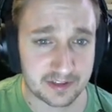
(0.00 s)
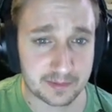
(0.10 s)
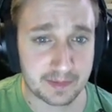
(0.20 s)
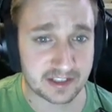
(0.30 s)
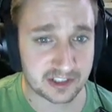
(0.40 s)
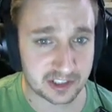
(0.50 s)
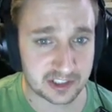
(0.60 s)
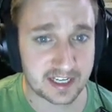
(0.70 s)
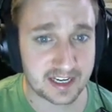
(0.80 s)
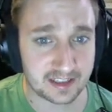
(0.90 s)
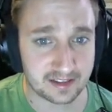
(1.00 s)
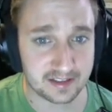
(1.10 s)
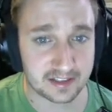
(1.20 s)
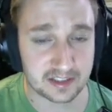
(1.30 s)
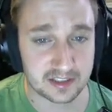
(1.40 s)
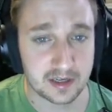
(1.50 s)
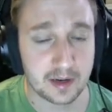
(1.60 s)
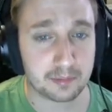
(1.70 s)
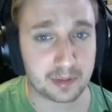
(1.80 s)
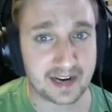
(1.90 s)
It's best just take this,
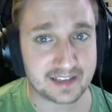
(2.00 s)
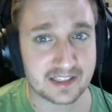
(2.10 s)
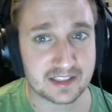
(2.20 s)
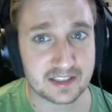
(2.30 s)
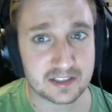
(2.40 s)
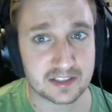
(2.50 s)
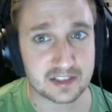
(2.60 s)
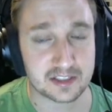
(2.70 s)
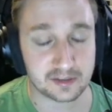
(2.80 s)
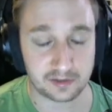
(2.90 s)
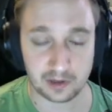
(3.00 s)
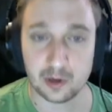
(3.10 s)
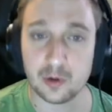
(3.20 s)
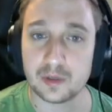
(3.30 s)
practice it slow,